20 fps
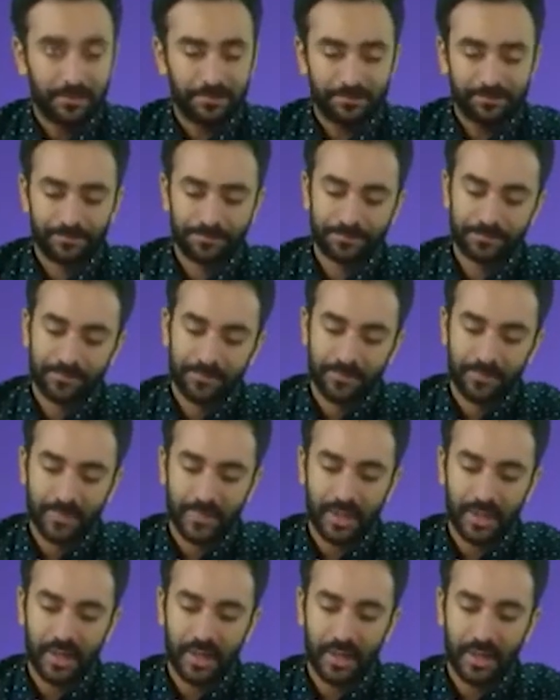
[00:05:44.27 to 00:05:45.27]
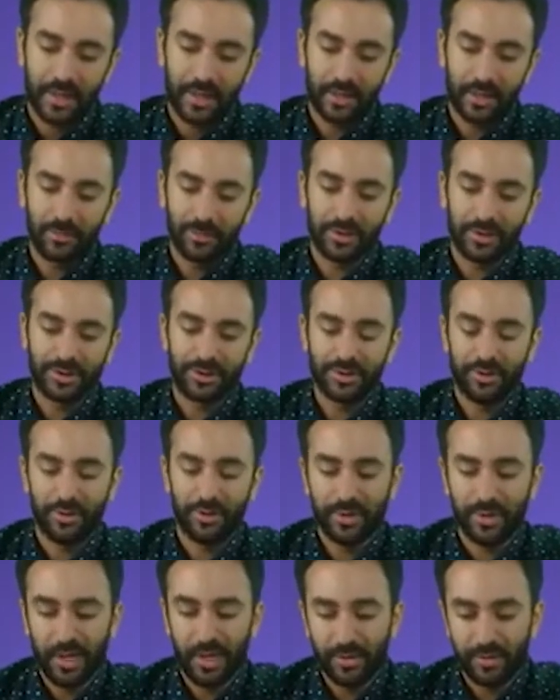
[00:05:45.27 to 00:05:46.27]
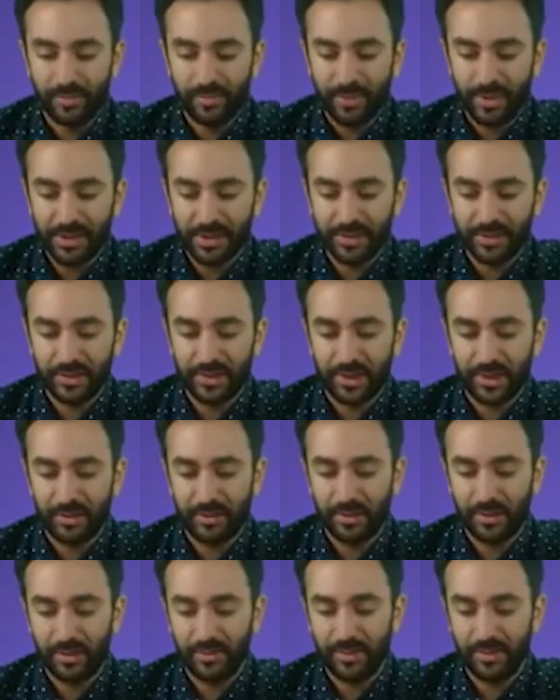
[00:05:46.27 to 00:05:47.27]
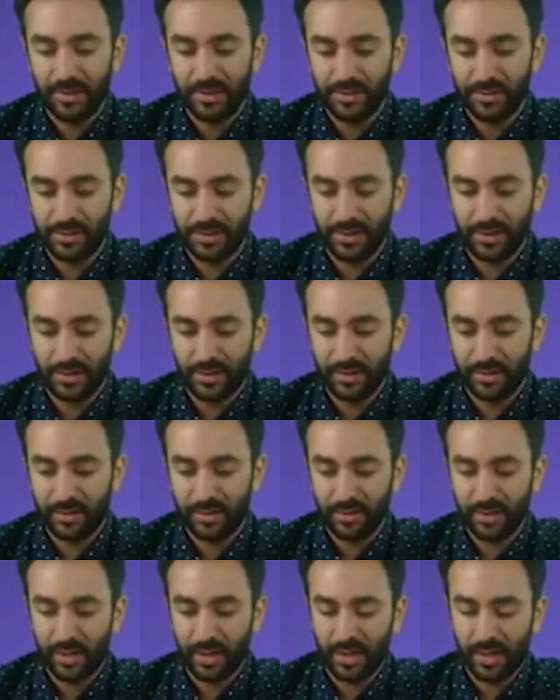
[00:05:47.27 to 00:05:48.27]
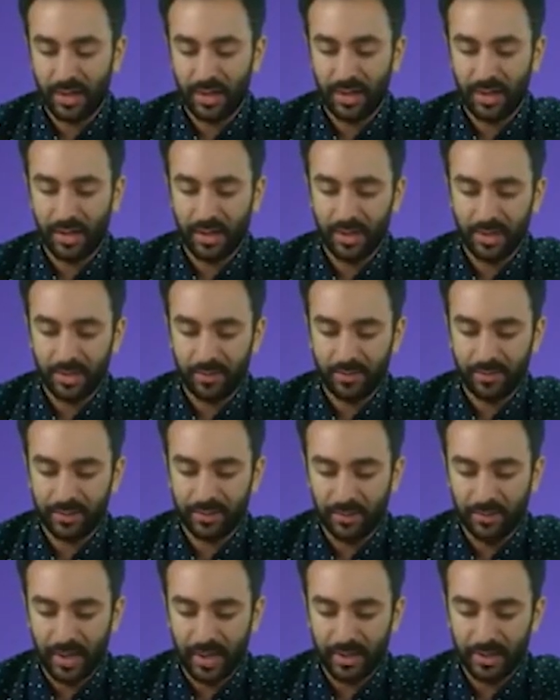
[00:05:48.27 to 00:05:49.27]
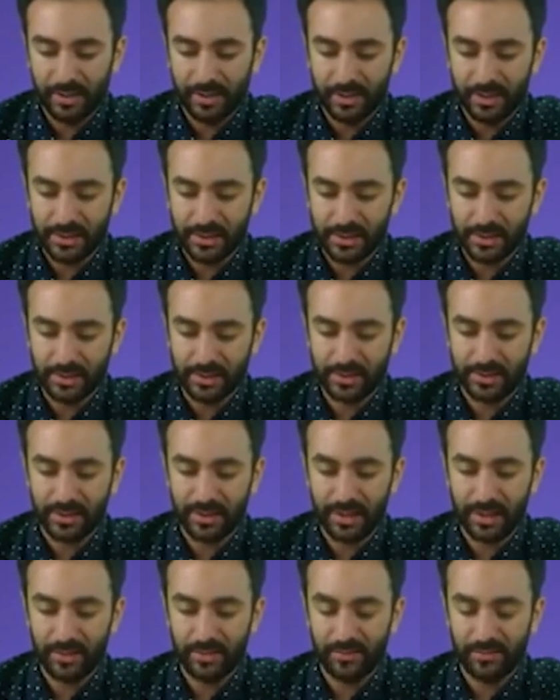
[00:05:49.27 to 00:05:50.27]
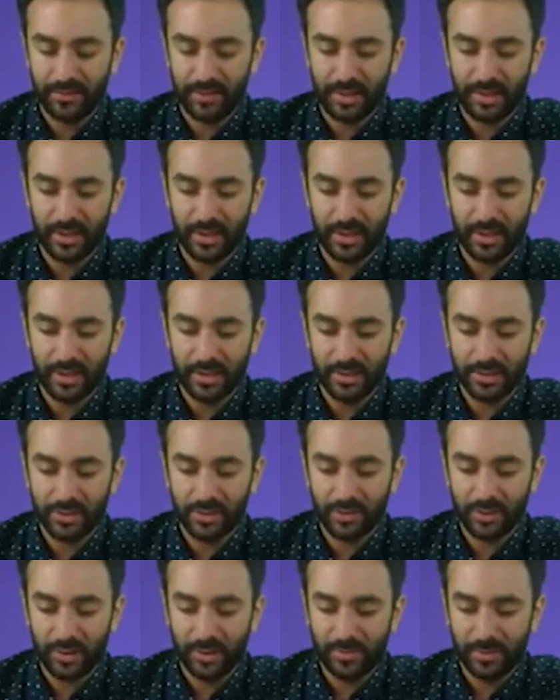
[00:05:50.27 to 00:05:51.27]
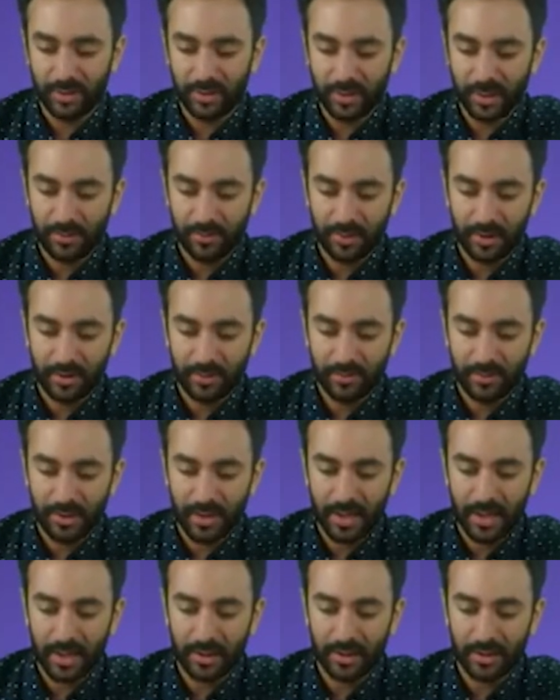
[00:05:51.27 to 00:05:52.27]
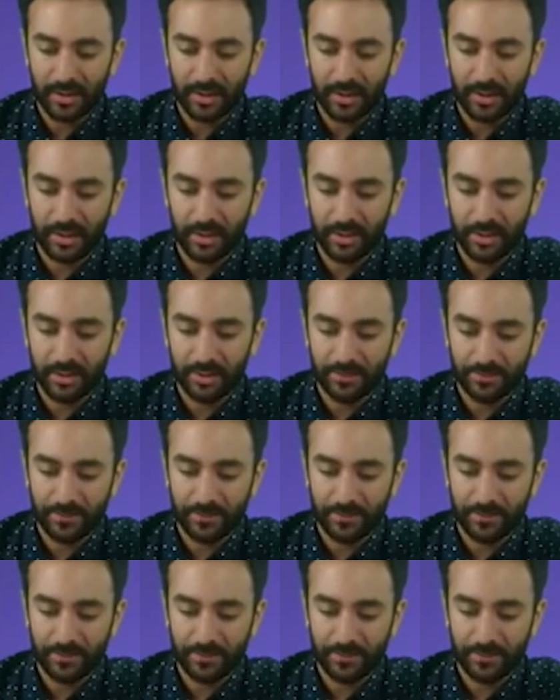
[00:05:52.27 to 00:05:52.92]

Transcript: So having said that, I'm going to show you now the picture that I'm going to be using to add this. Instead of the swimmer, I'm